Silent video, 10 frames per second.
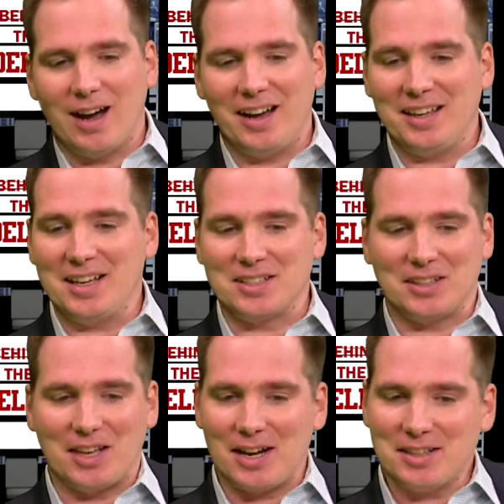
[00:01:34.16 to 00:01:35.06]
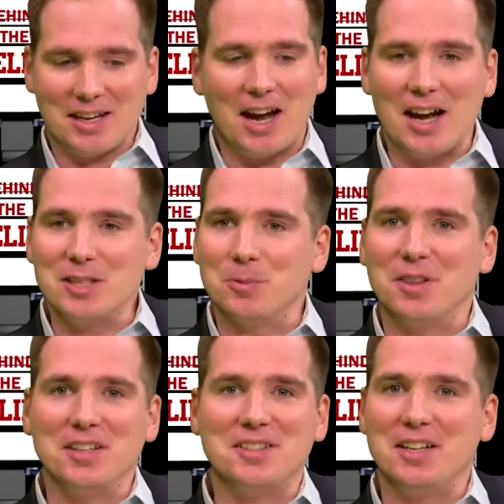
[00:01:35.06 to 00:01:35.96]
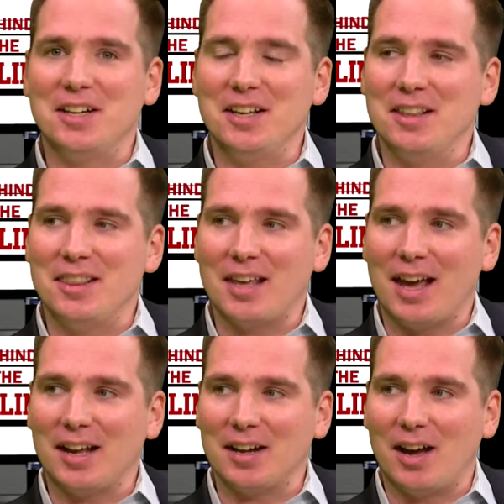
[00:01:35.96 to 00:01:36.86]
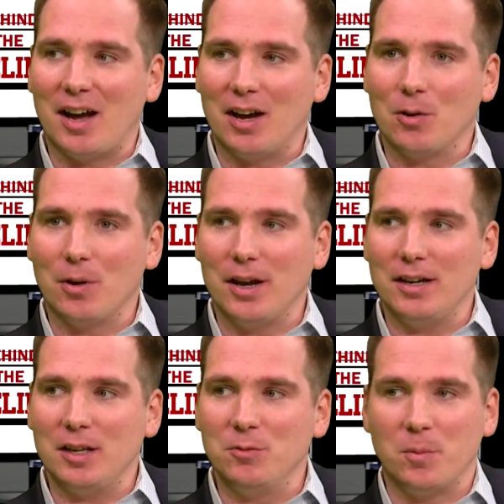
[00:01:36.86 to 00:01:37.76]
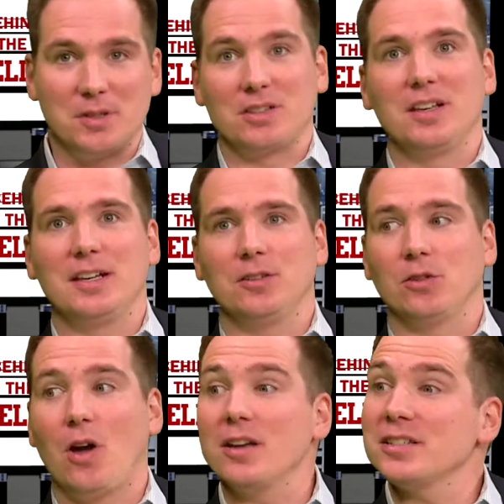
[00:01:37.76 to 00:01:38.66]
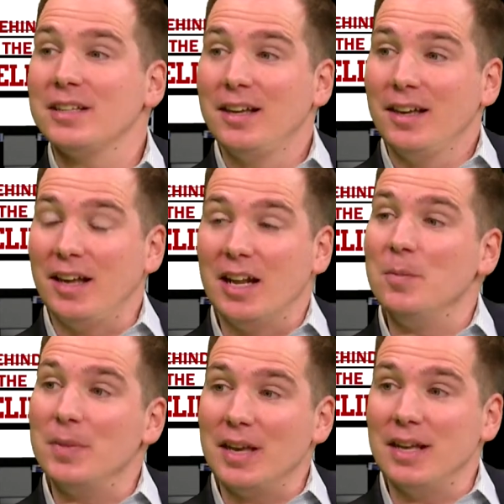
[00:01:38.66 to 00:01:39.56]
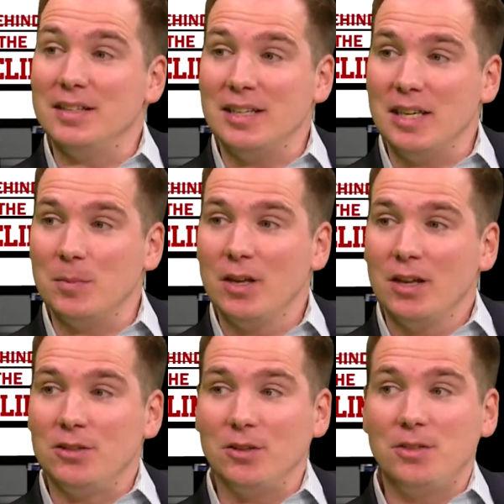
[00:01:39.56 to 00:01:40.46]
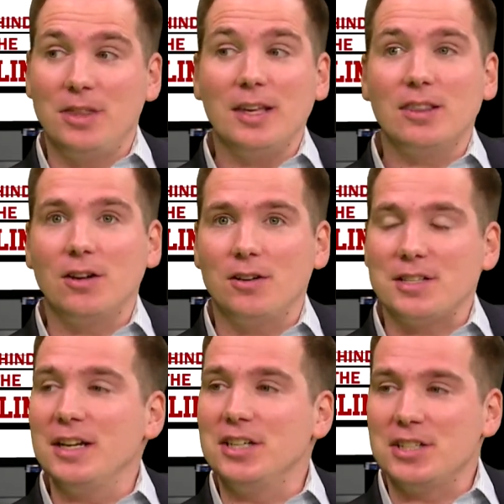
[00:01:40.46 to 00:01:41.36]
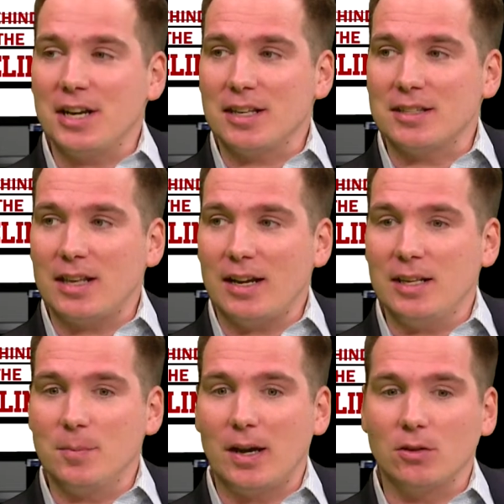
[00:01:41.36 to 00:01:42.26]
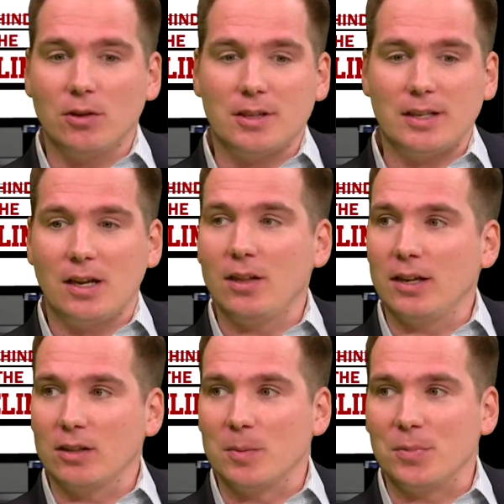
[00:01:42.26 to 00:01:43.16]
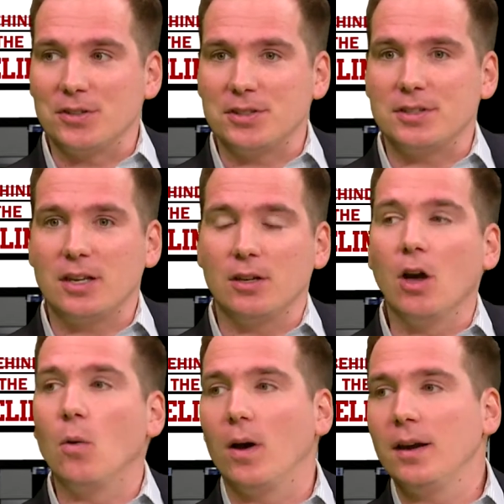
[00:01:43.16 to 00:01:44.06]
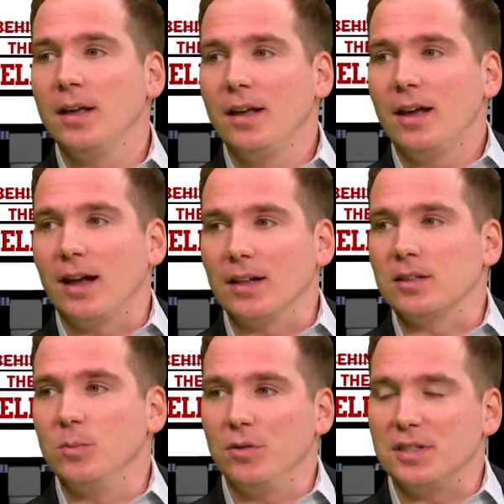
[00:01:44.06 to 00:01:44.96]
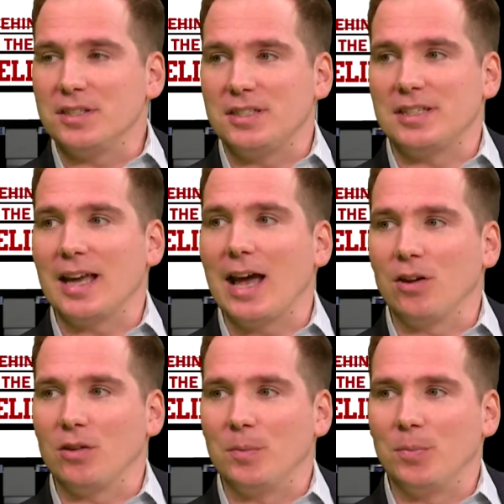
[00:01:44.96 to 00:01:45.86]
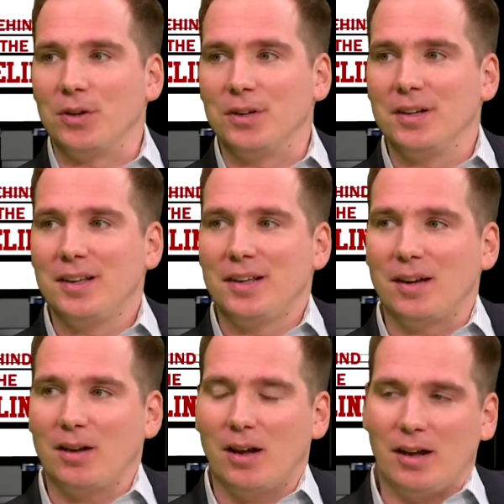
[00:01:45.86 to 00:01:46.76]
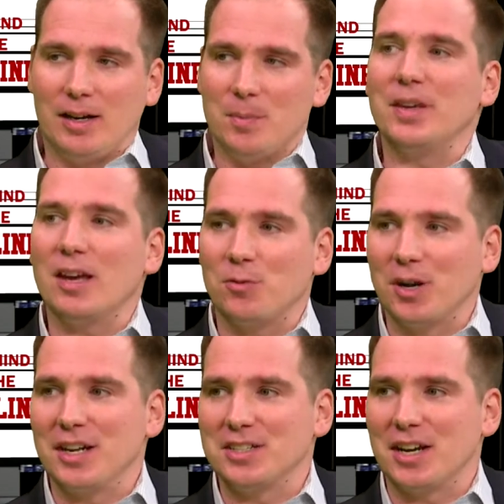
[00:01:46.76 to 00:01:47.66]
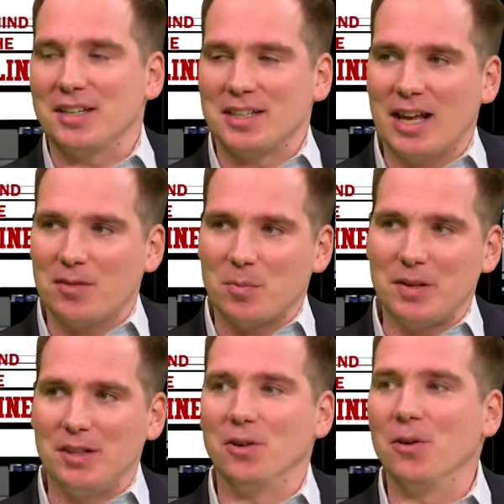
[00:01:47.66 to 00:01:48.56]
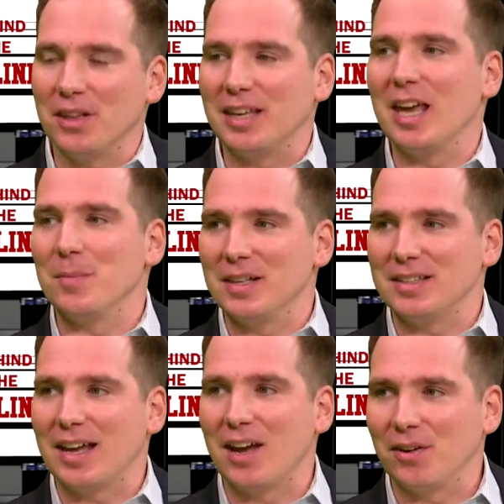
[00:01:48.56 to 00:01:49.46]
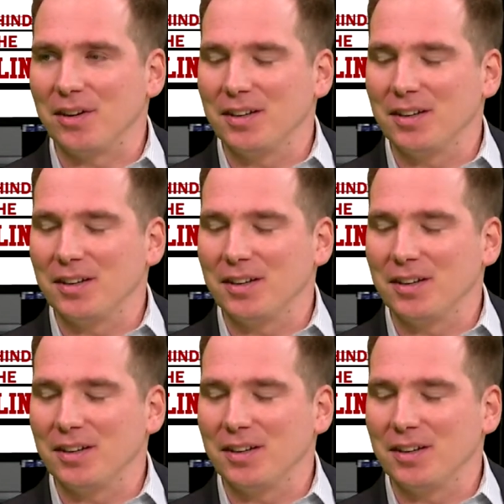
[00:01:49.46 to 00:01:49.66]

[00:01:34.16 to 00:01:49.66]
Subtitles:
He has a lot of ties with the city that quite infamously lost an NBA team. Do you think there's any chance that he might look at the LA Clippers and say, you know what, I'd like to move this to Seattle and put an NBA franchise and have it be the only game in town